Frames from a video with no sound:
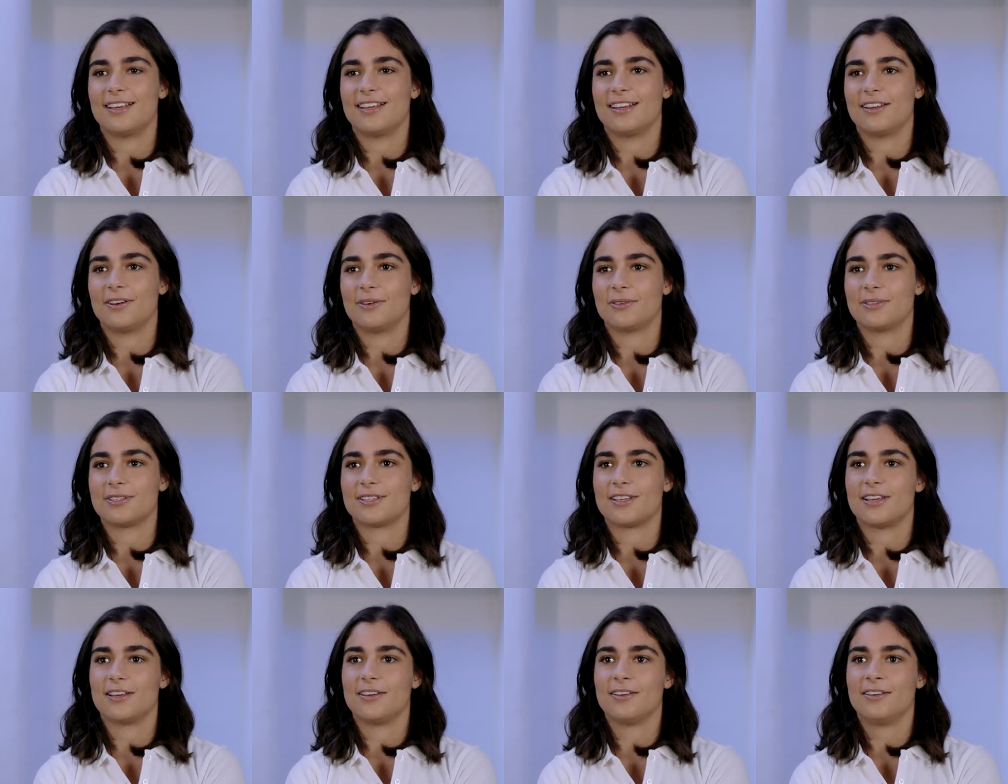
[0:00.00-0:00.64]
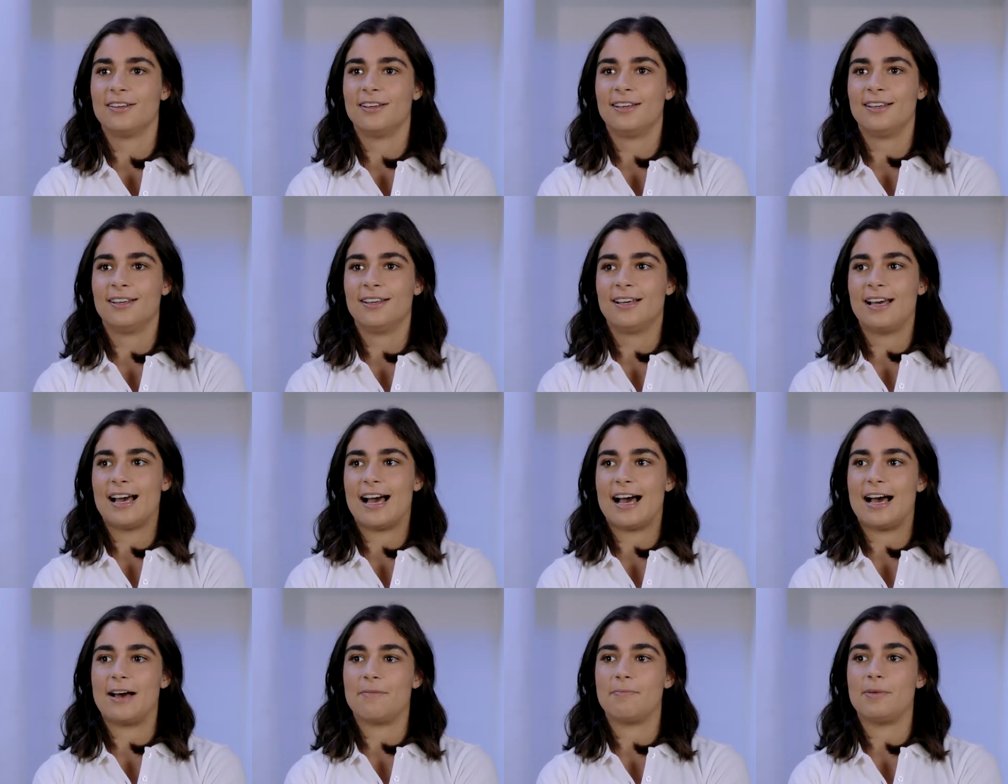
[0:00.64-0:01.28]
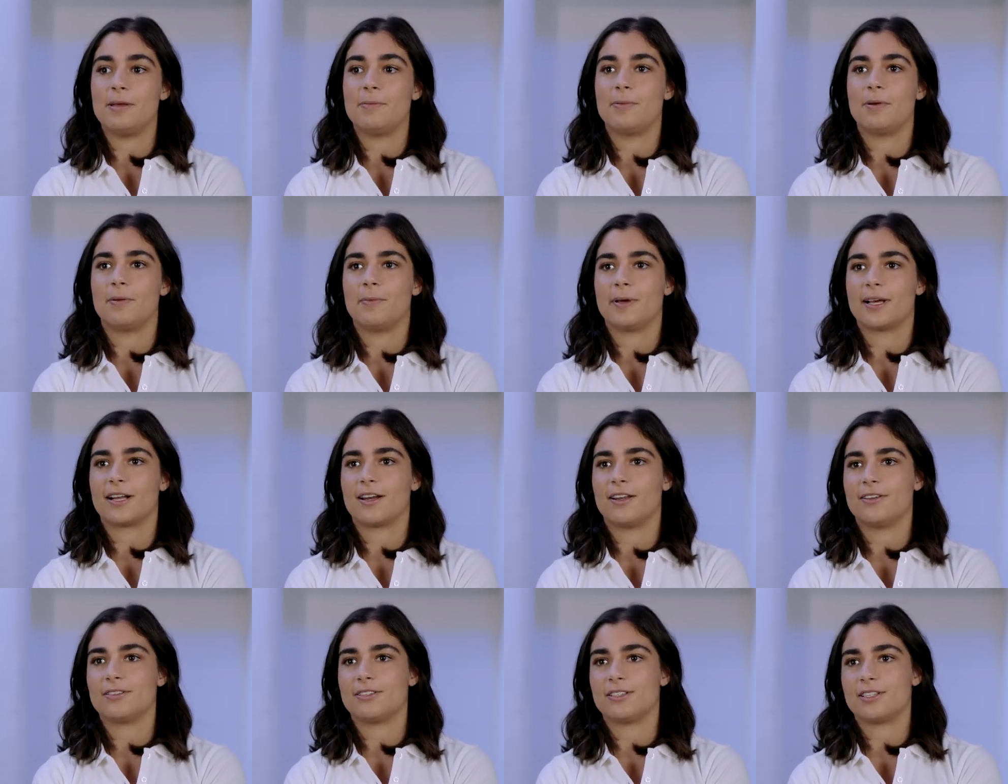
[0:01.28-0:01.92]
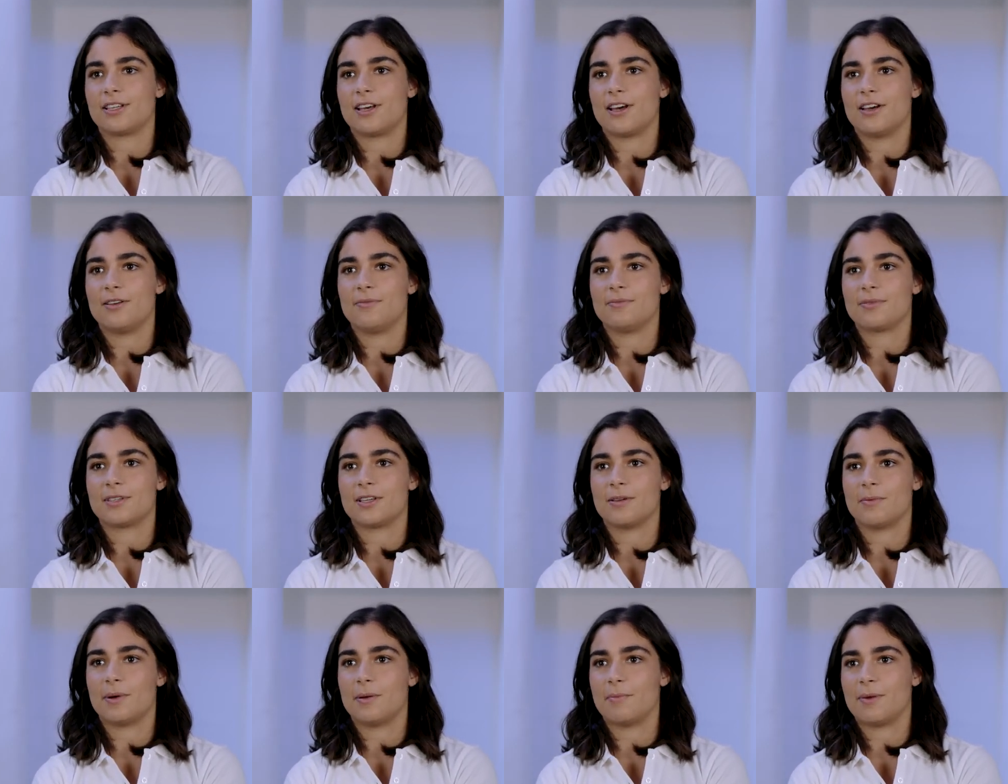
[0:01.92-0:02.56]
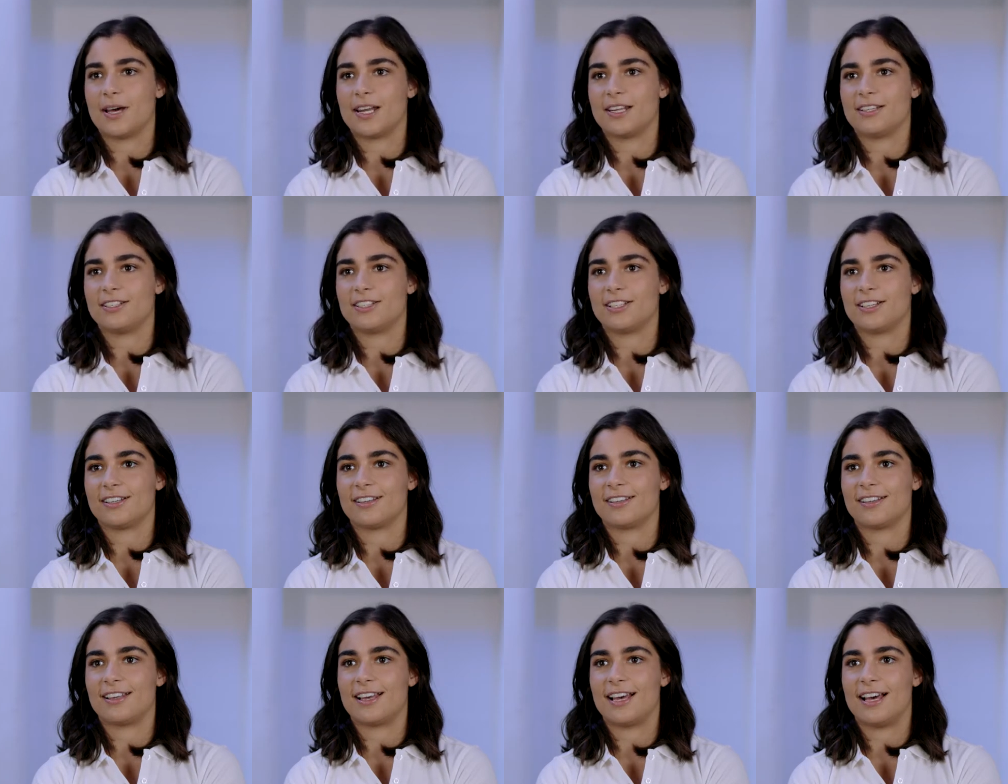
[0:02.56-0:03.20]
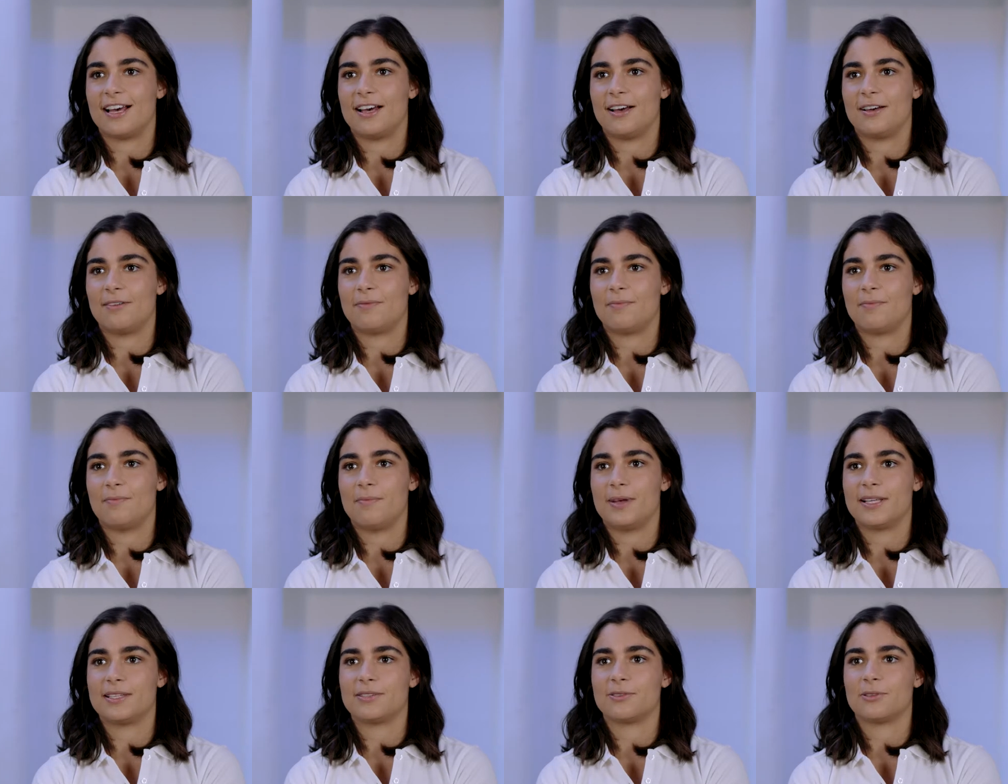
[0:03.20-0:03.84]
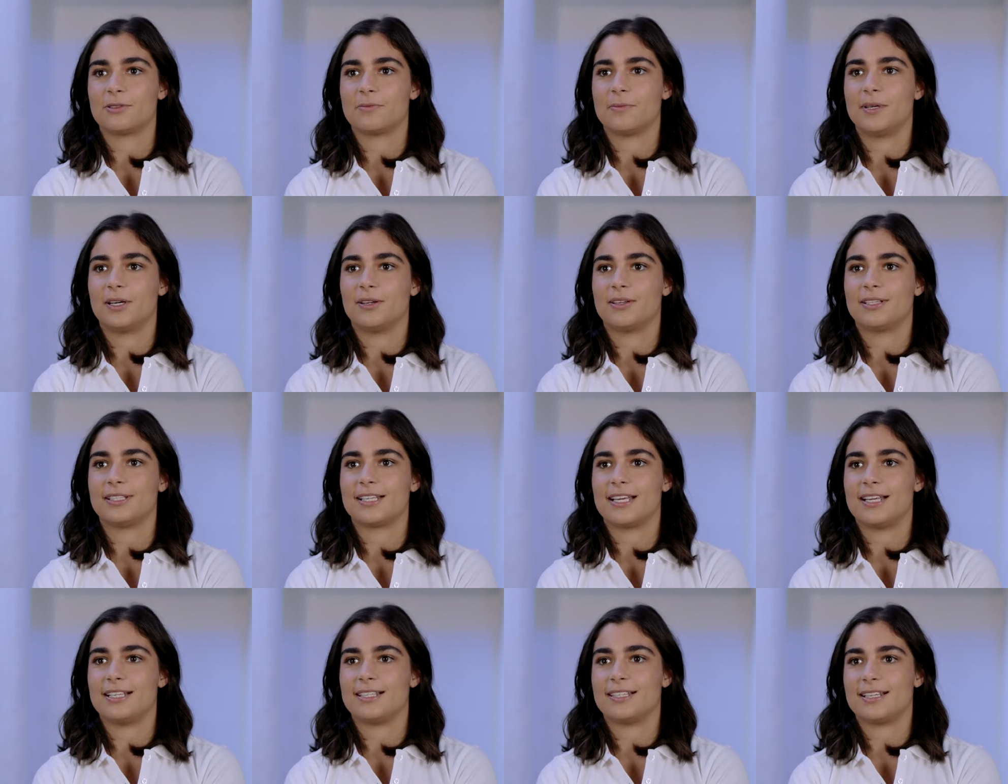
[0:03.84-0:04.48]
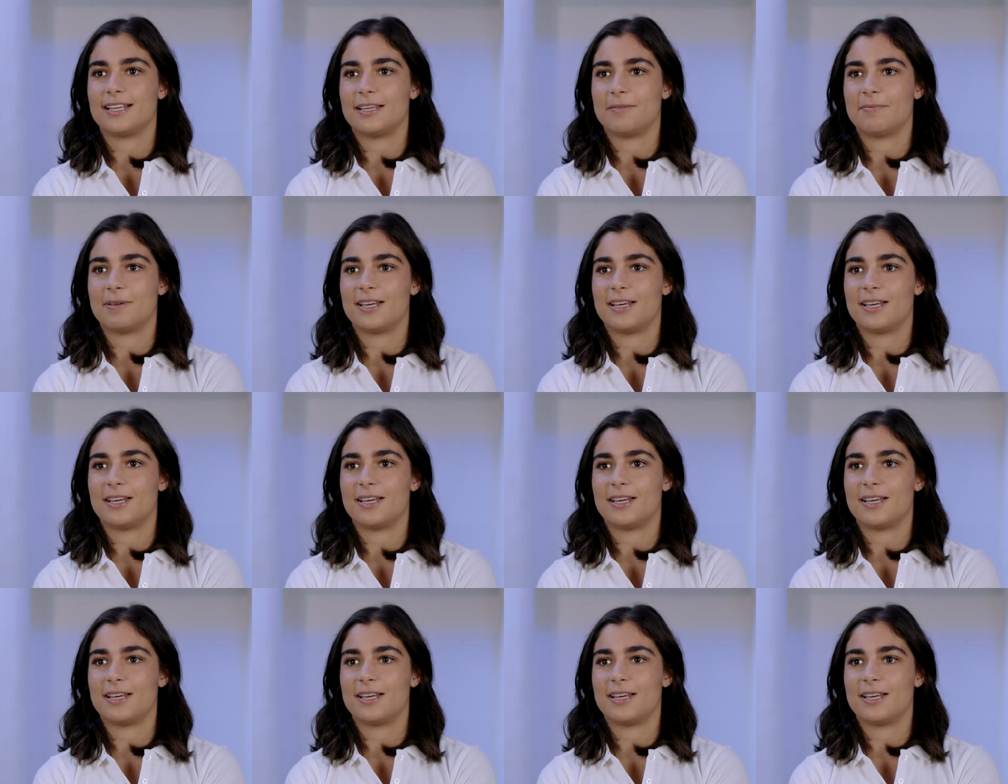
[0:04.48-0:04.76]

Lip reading: And also people a bit closer to home. So my manager mentors me on a day-to-day